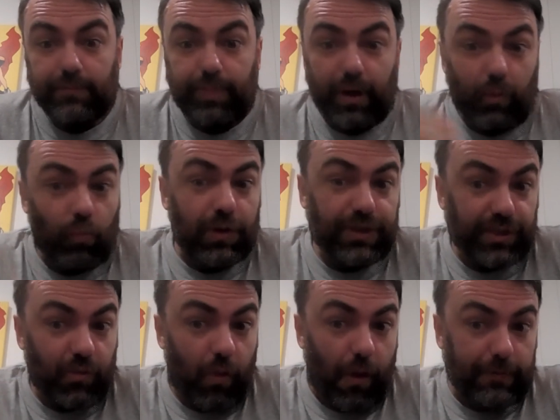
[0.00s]
But it
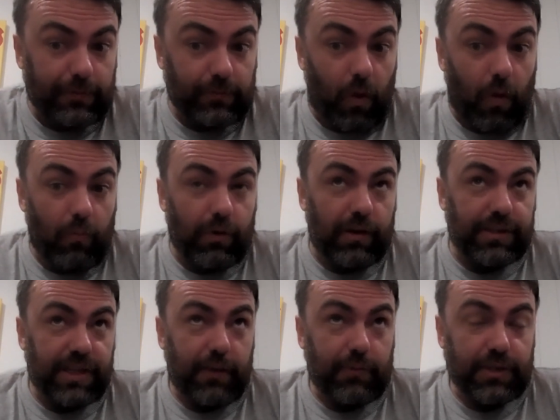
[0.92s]
wasn't. What I'd
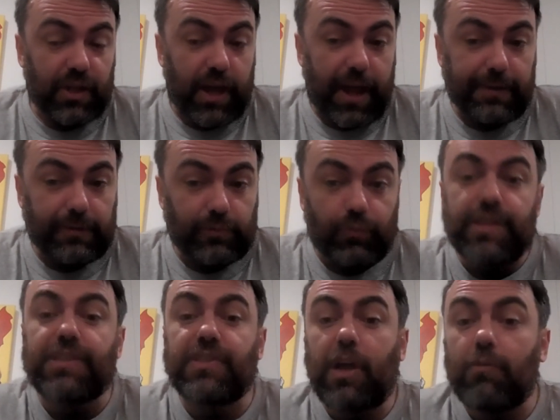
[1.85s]
say was like the
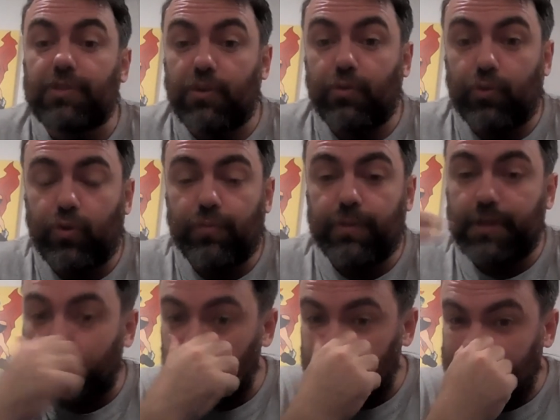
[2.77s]
reason they were so good was
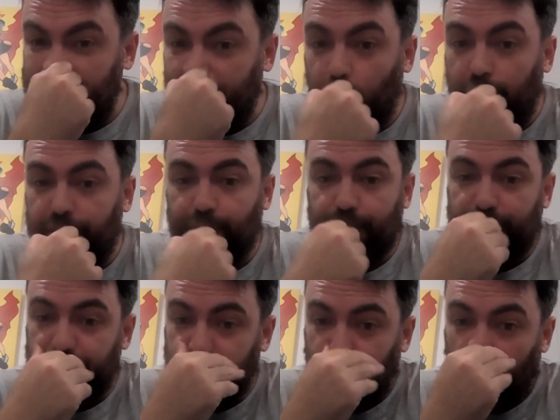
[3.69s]
because these movies were
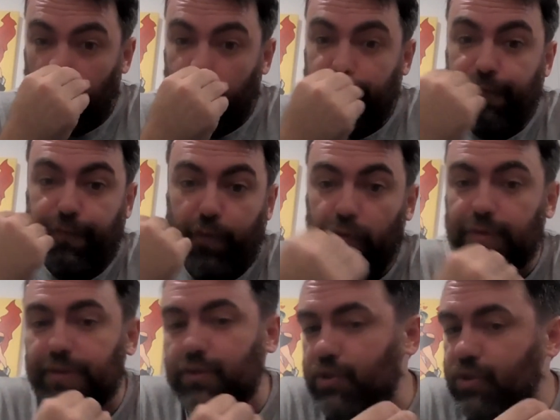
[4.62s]
so
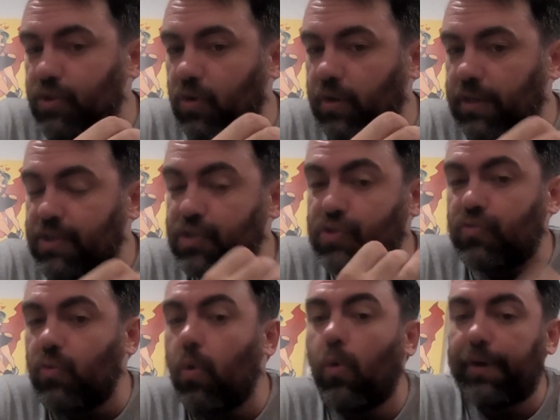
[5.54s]
focused on a
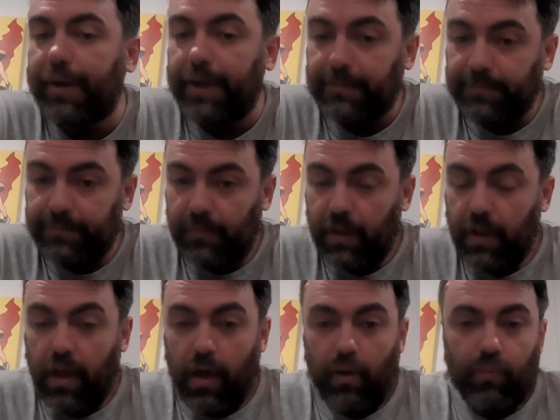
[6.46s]
story
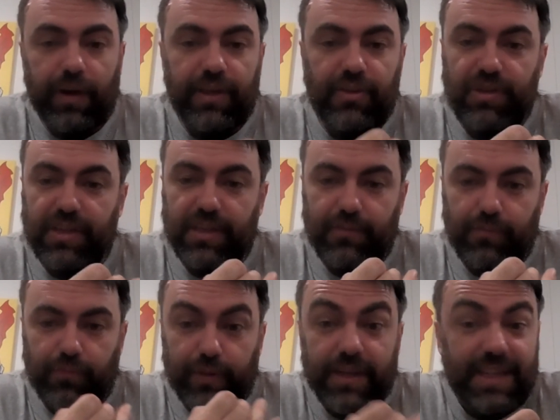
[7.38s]
where you
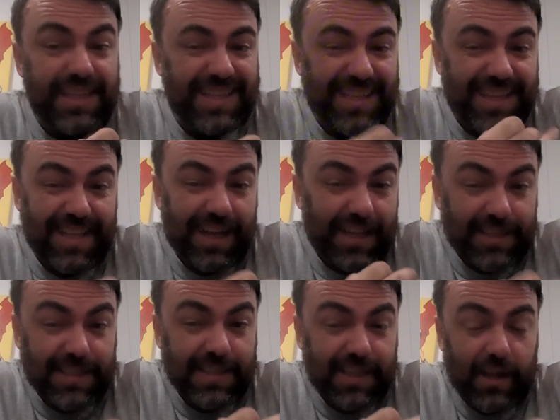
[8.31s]
didn't really need to
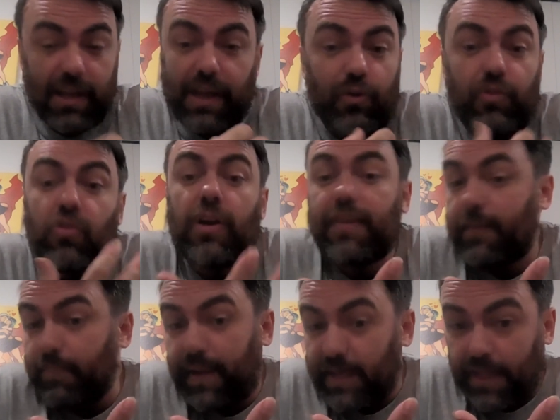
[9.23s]
understand. It could not
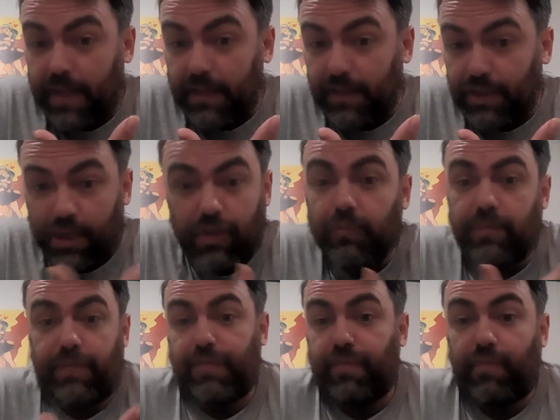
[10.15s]
even be in English, and you
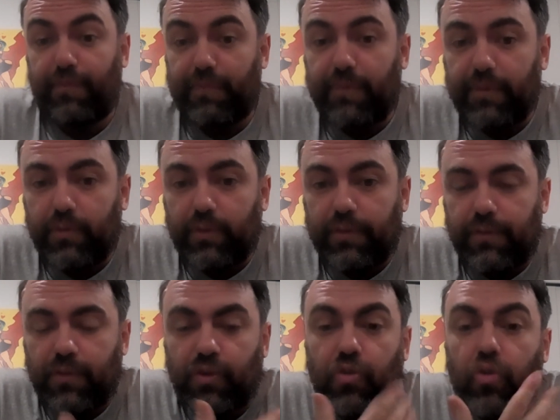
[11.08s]

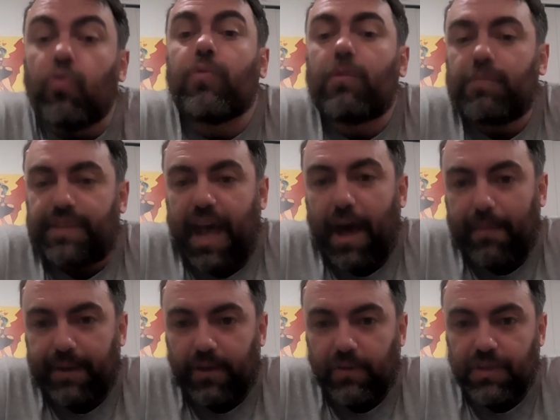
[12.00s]
knew what was
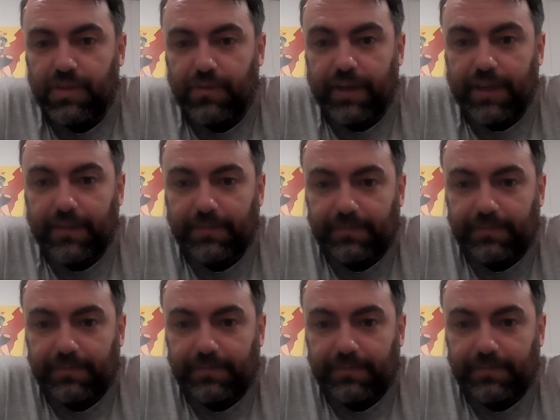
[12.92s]
happening on the screen.